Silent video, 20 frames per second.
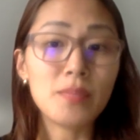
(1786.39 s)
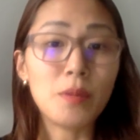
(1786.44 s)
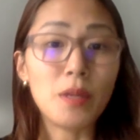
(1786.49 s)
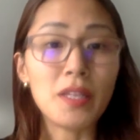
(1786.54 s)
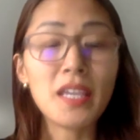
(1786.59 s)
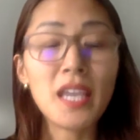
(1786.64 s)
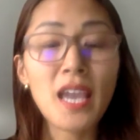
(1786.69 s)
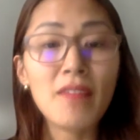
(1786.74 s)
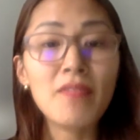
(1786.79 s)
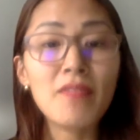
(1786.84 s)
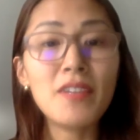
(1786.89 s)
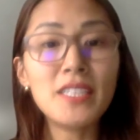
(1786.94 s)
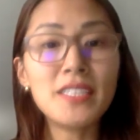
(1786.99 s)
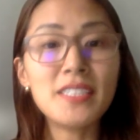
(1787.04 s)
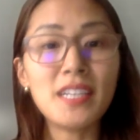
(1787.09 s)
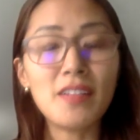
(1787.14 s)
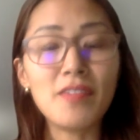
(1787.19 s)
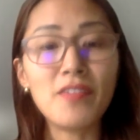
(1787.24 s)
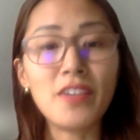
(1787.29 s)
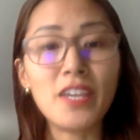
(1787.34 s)
but Cafe
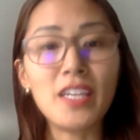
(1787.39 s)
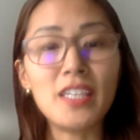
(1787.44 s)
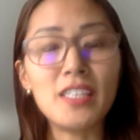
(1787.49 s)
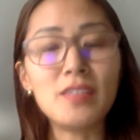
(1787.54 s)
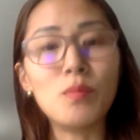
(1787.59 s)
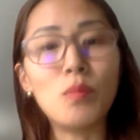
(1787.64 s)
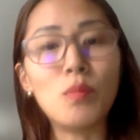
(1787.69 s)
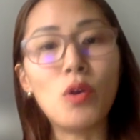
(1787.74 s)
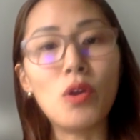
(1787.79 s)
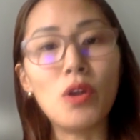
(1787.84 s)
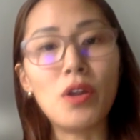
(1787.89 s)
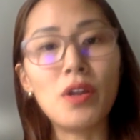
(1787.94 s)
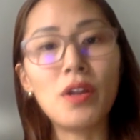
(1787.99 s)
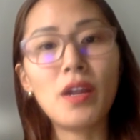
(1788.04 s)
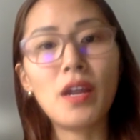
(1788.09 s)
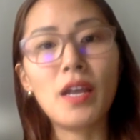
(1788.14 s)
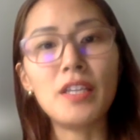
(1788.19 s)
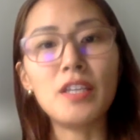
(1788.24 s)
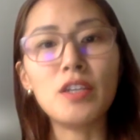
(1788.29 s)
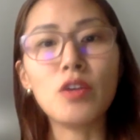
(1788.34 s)
Delphi is more
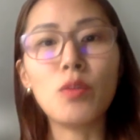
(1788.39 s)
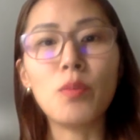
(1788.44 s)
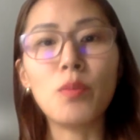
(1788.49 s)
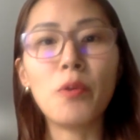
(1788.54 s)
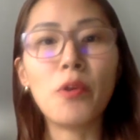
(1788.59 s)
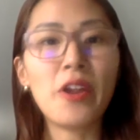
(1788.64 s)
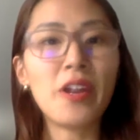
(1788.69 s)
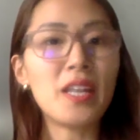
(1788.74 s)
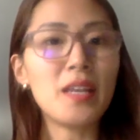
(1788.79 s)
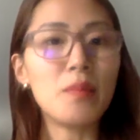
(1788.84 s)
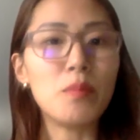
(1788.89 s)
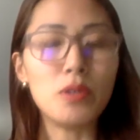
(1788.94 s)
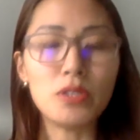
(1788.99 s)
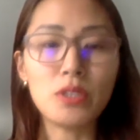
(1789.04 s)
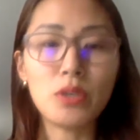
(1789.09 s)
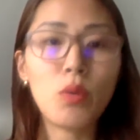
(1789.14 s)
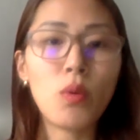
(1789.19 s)
incorporating both